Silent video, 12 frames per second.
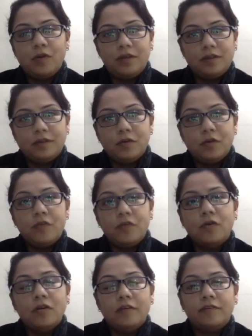the core
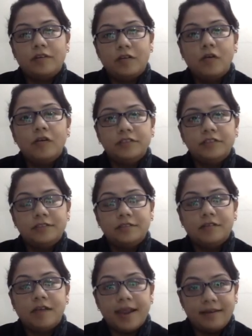role of a coach is
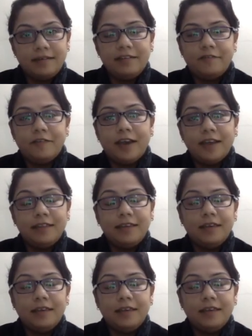to identify